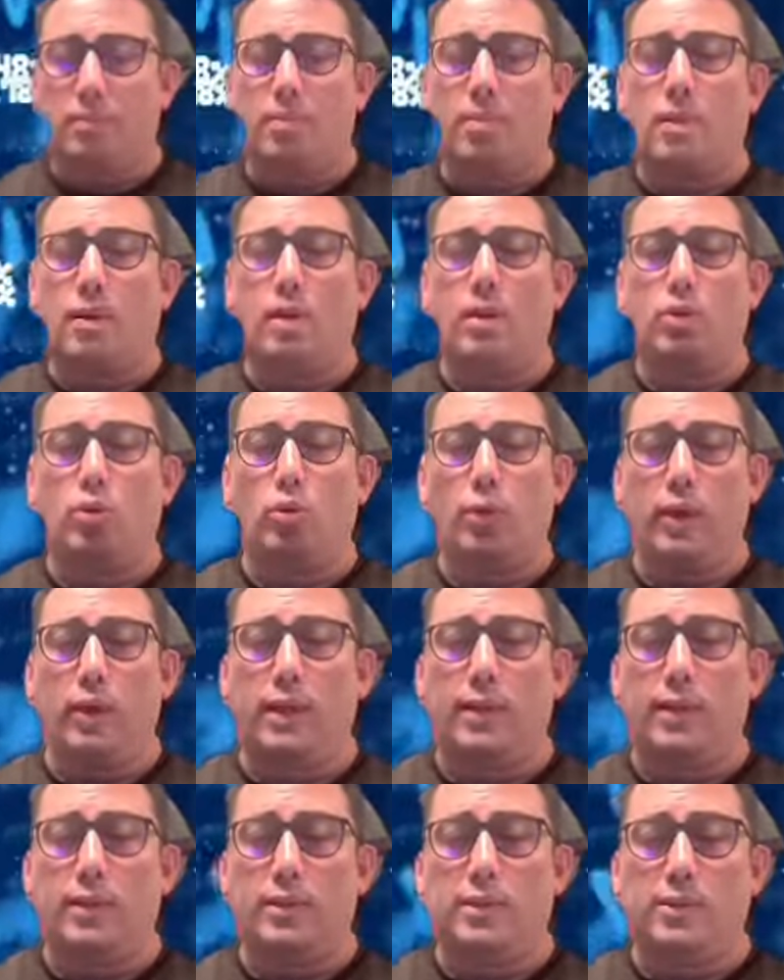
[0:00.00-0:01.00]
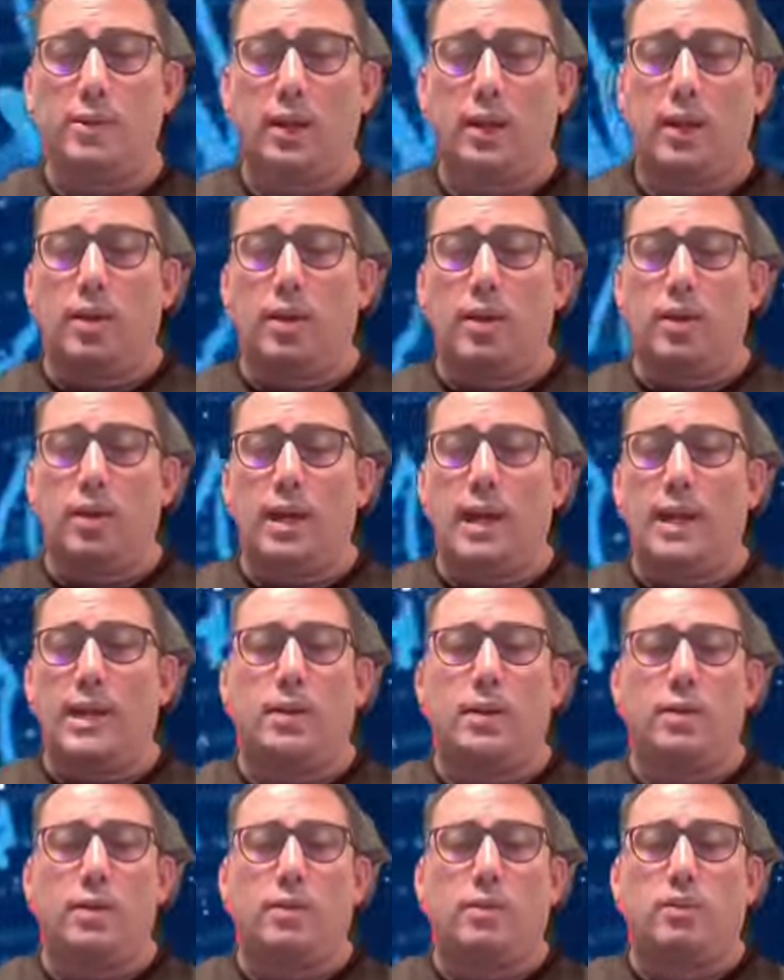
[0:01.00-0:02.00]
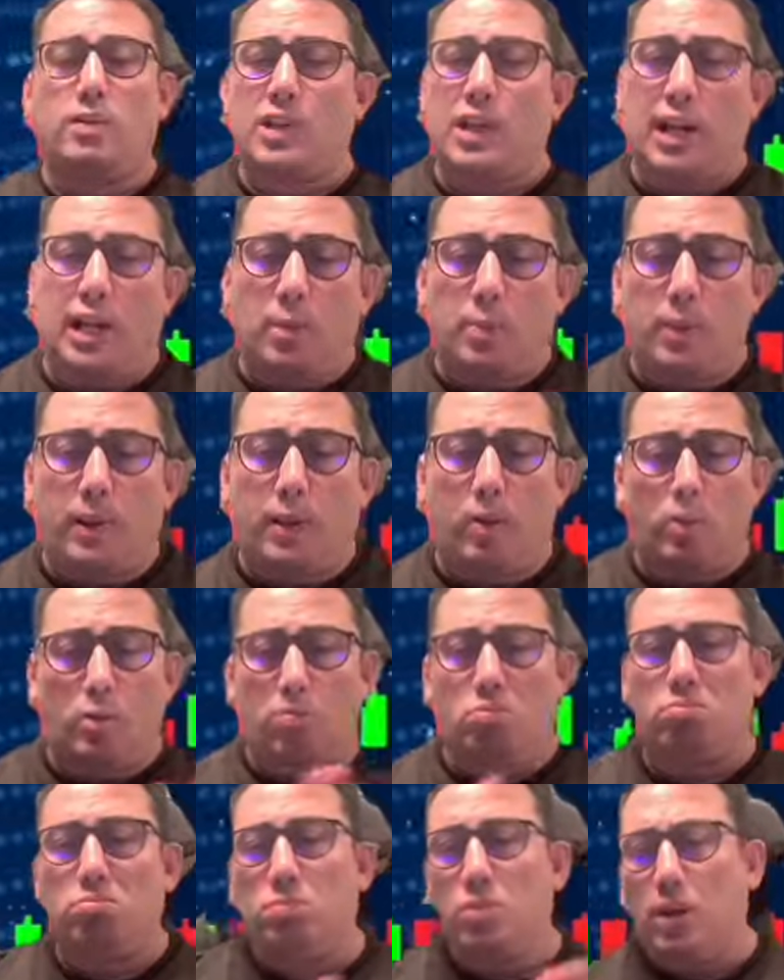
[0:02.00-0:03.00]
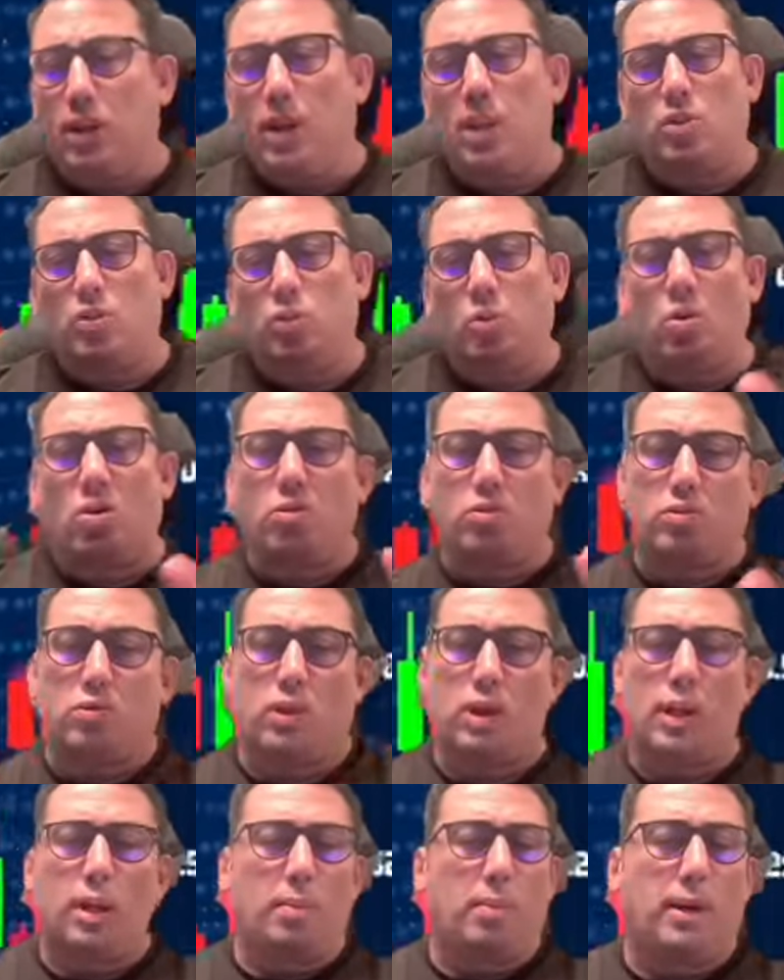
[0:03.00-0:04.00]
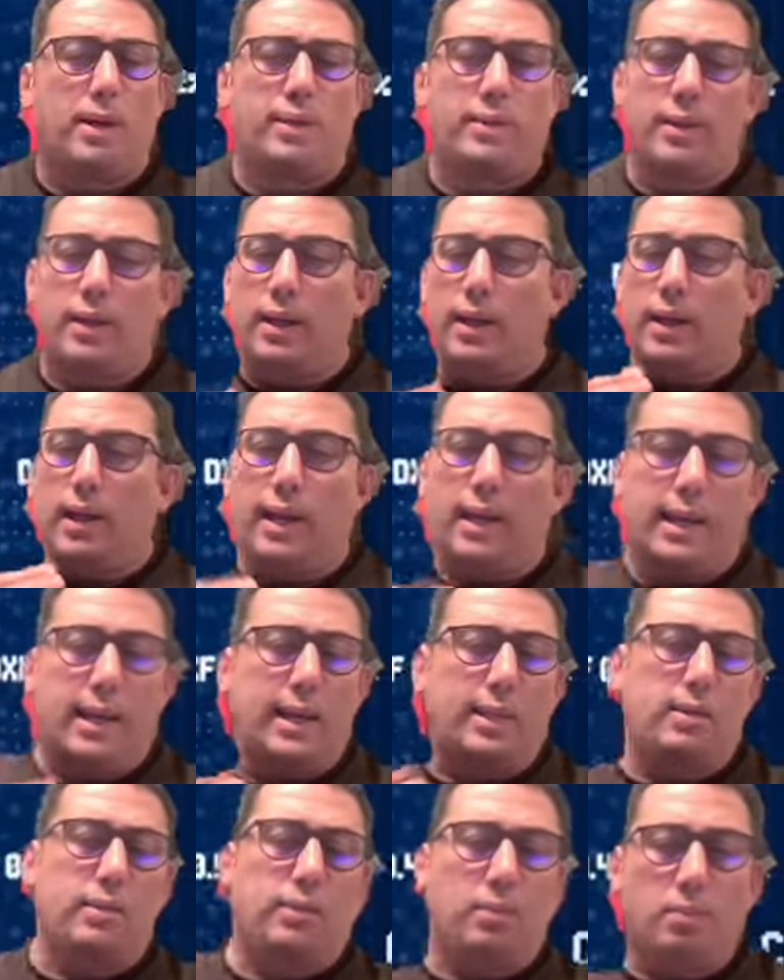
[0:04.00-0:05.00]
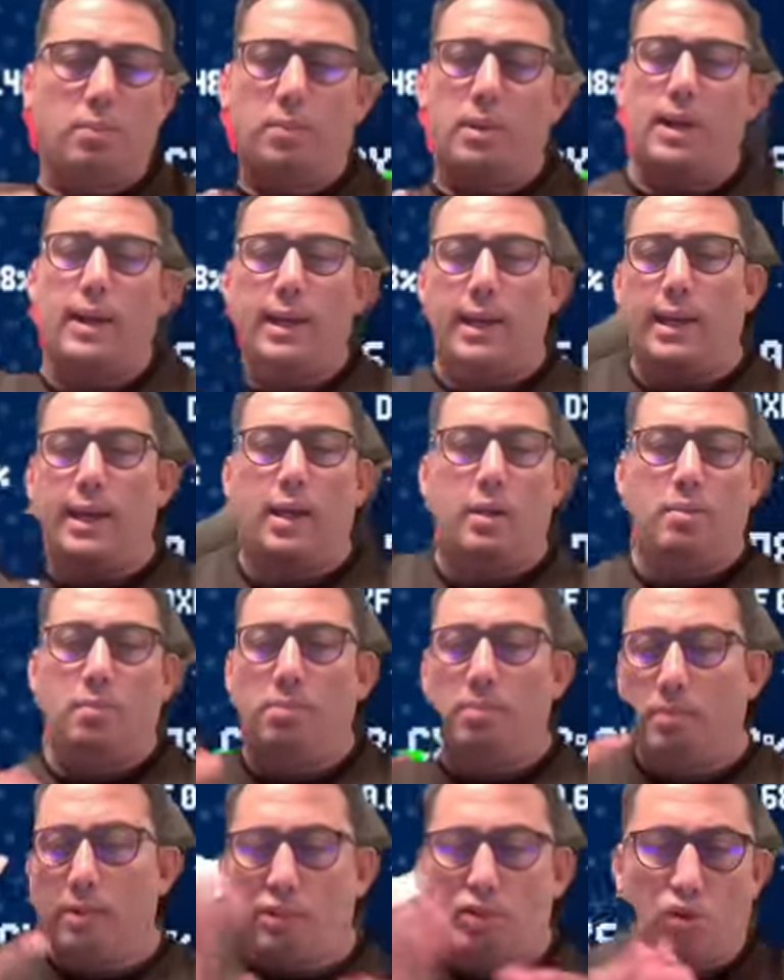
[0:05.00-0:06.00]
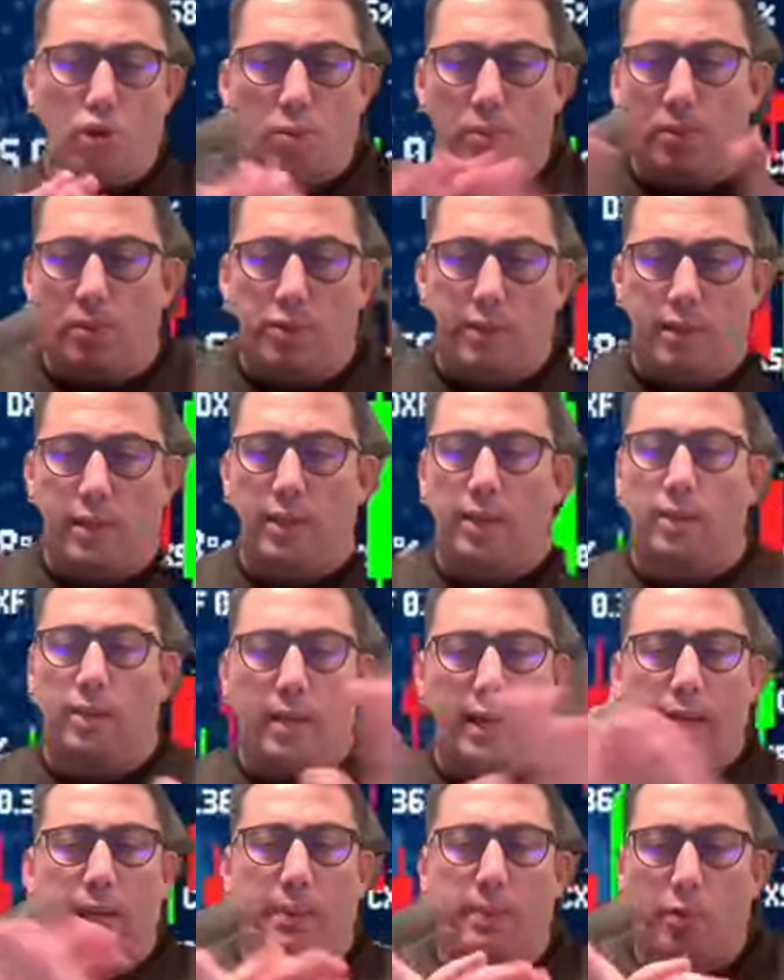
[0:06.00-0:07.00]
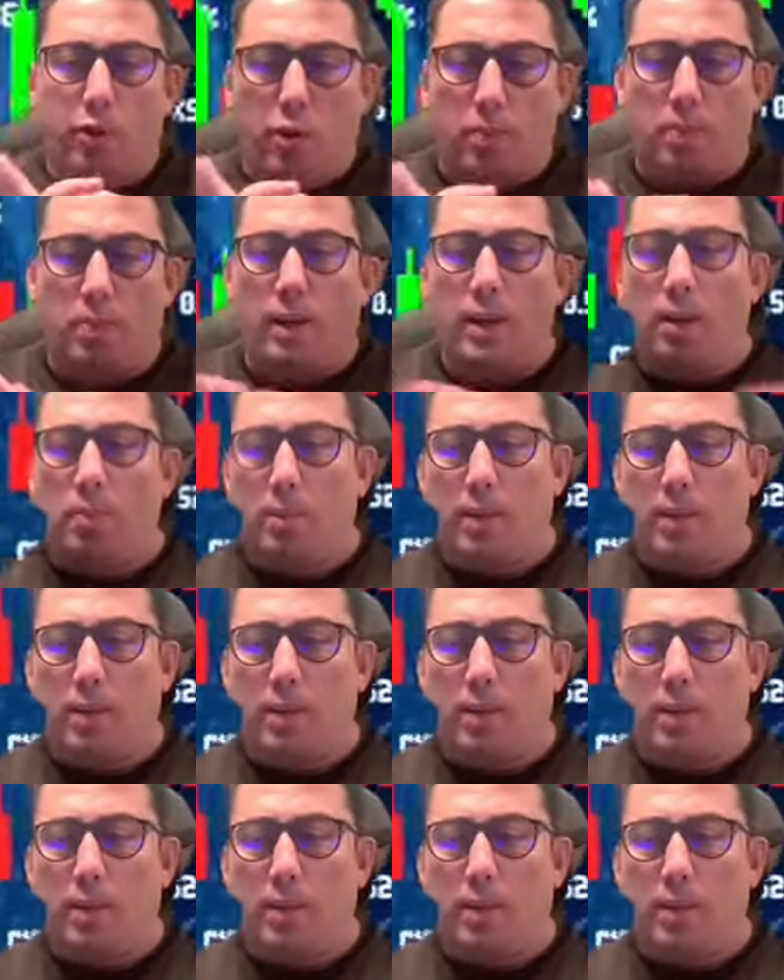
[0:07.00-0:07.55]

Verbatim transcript: doing this and the uh, scalping it works but again my game is copy trading I am Cop by